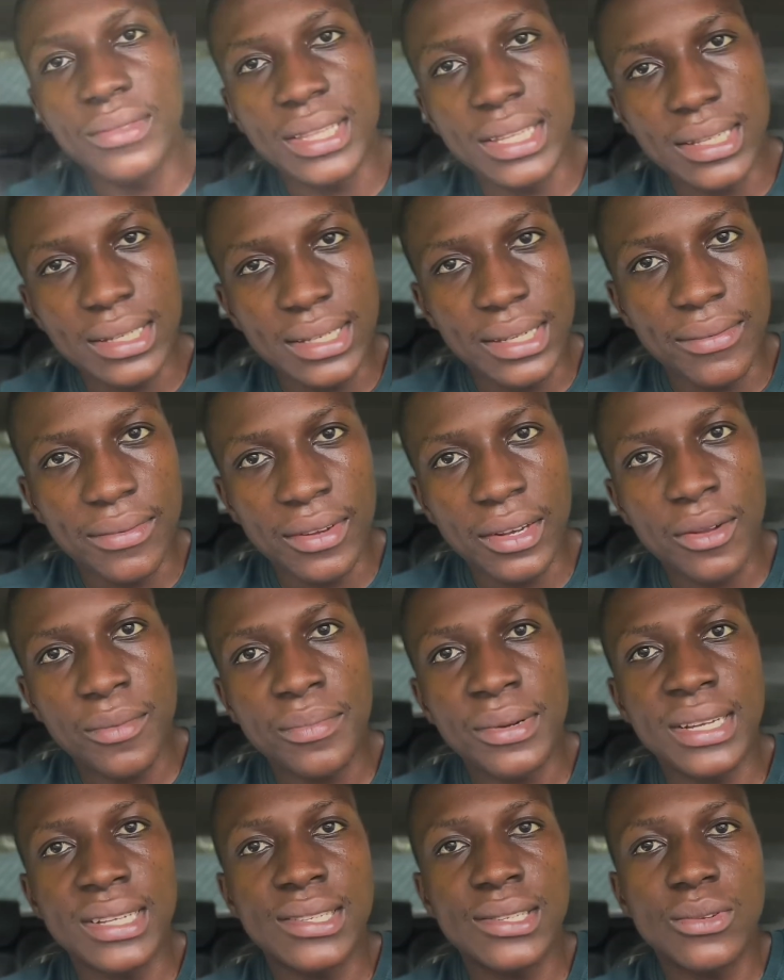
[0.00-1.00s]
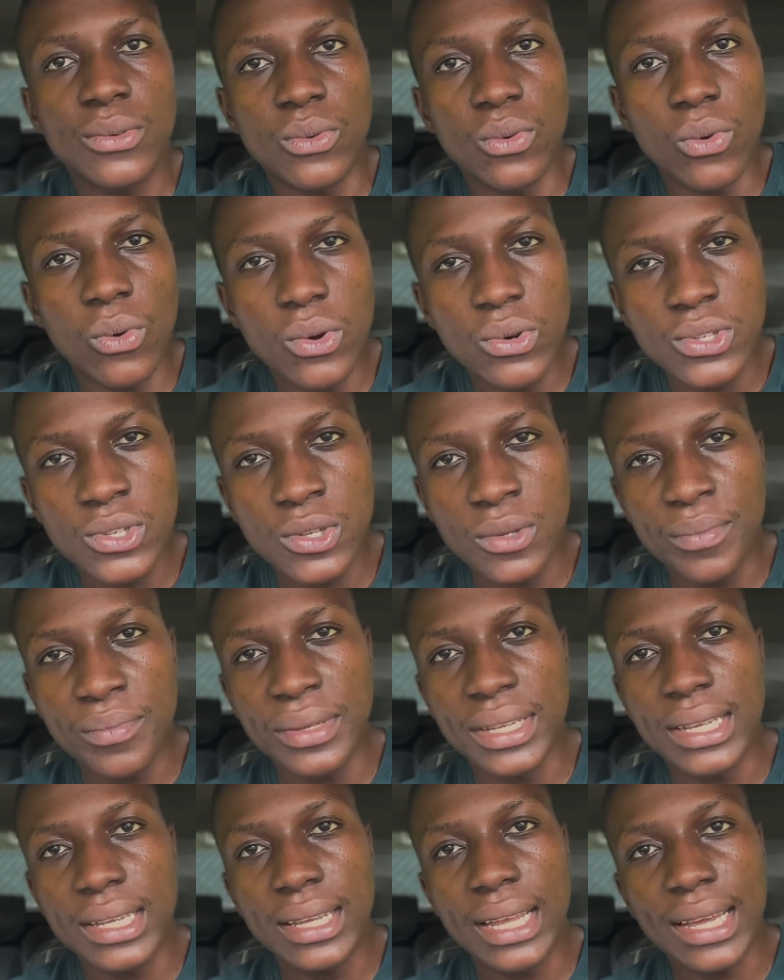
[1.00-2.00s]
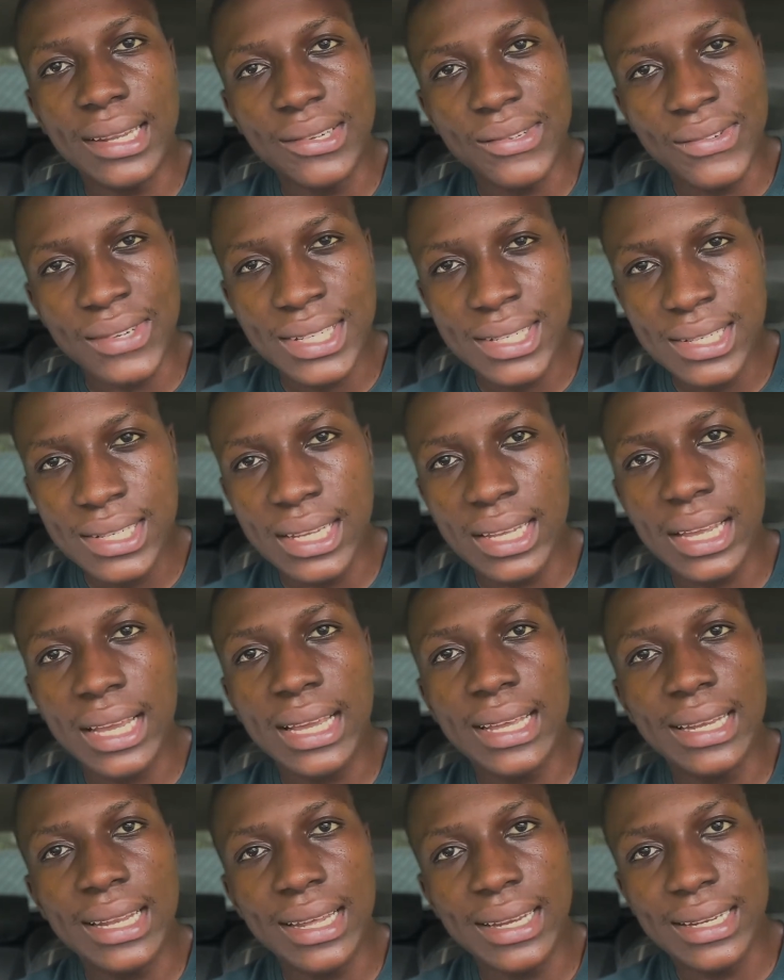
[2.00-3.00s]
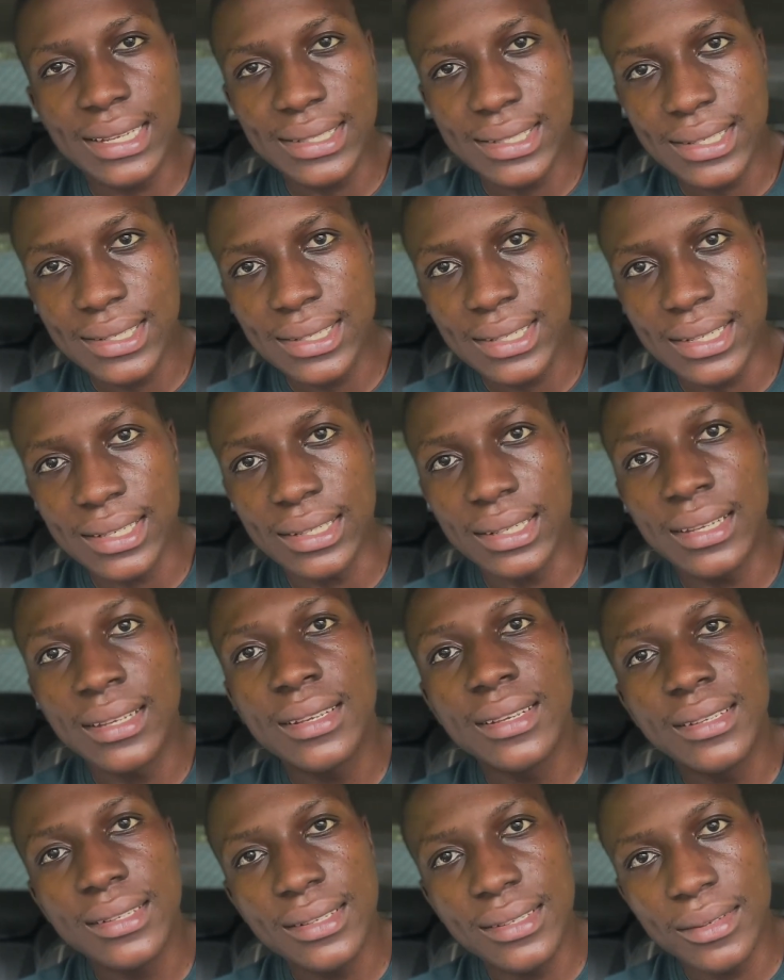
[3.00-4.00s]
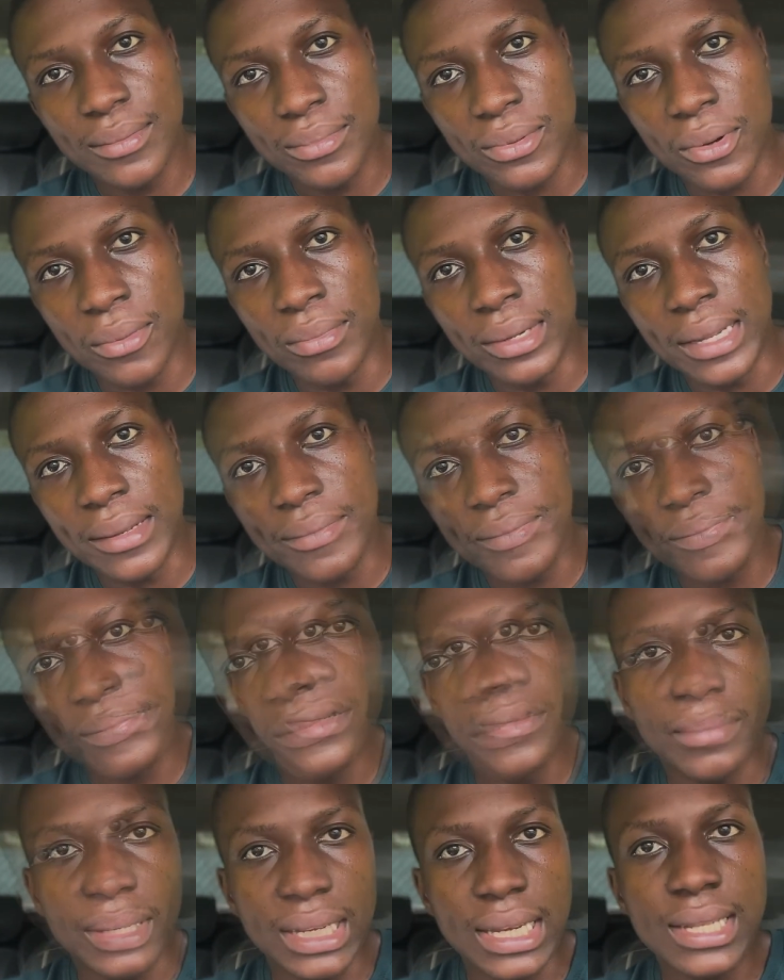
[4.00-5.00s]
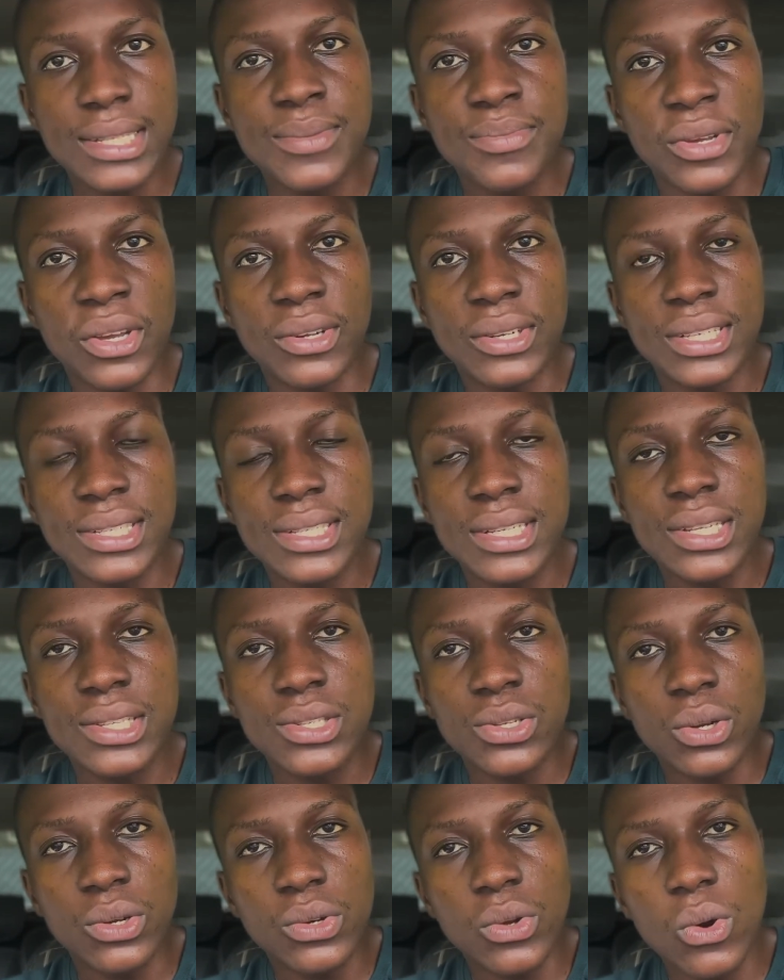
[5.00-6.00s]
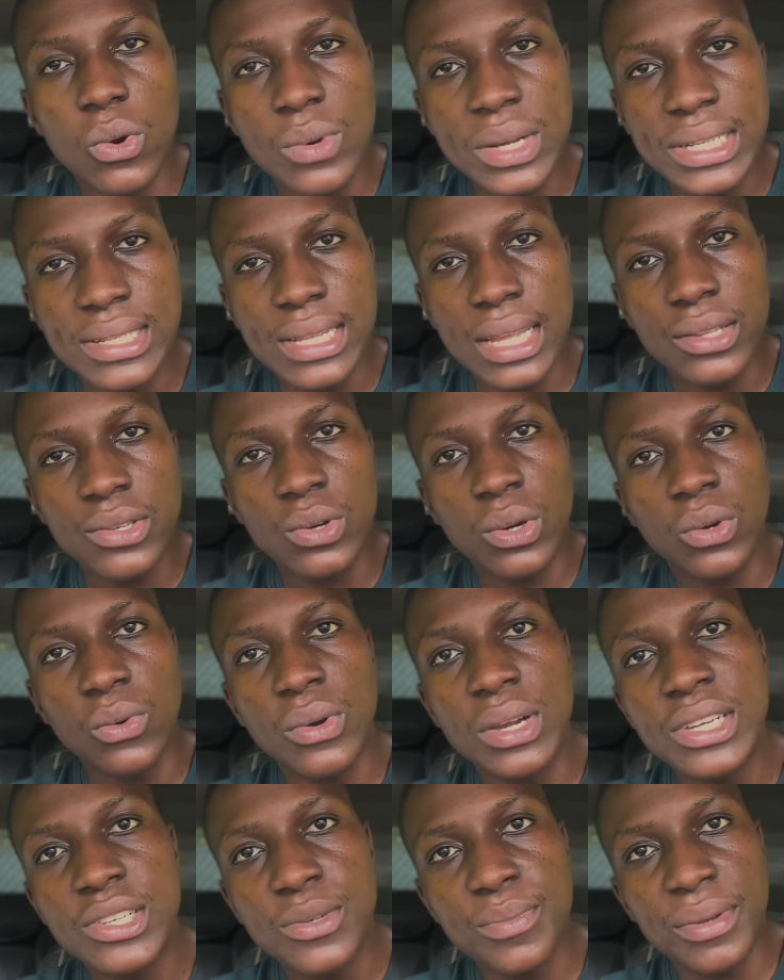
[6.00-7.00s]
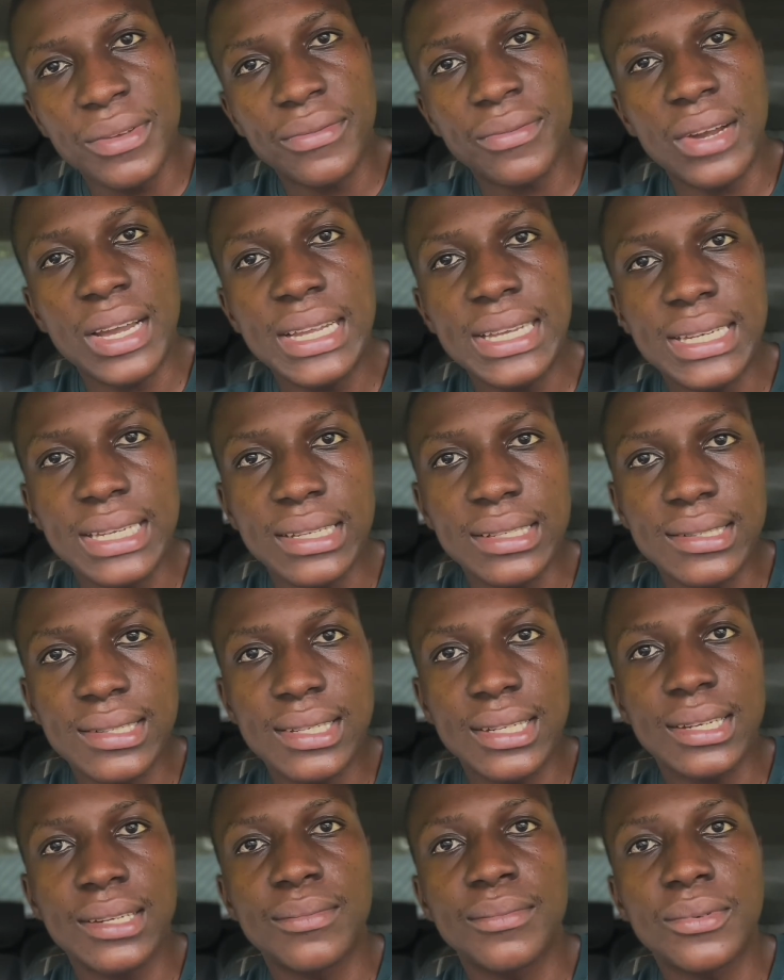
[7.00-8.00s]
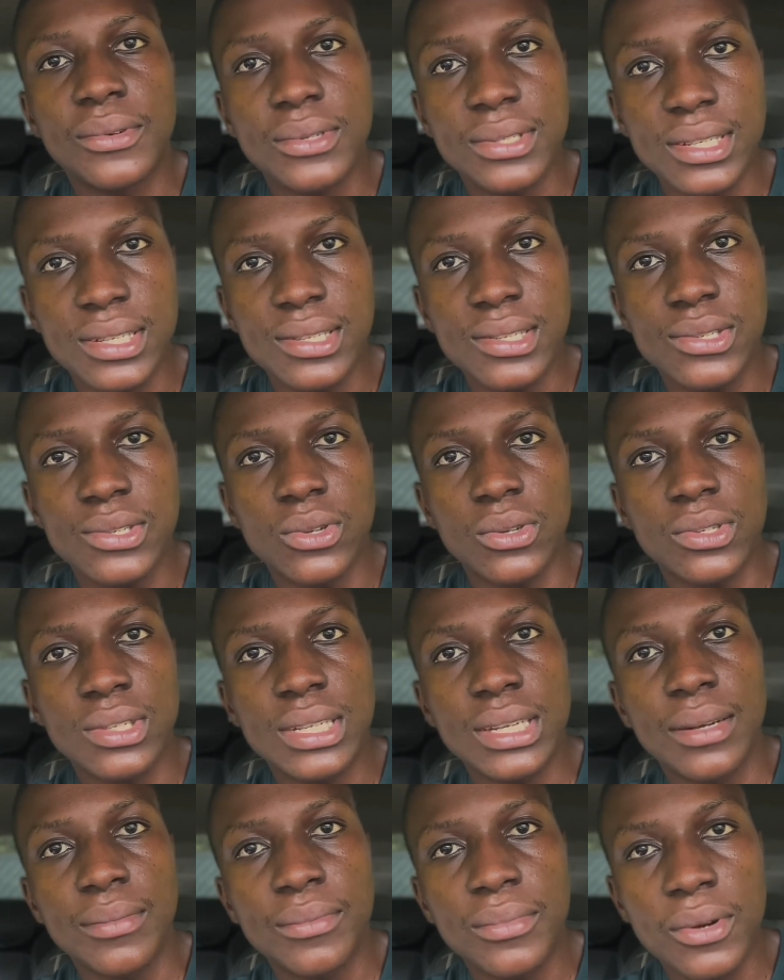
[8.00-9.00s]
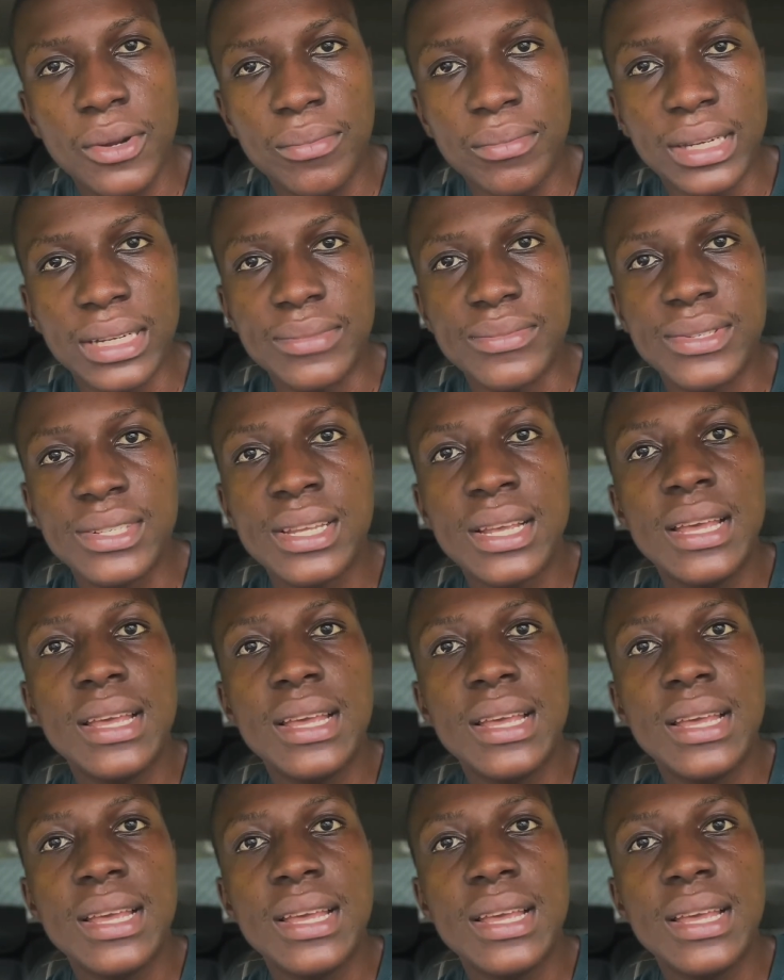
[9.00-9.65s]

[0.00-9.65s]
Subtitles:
the developers will also be addressing a non-existing problem. But let's be honest, it's not always that you're going to be finding certain processes or certain problems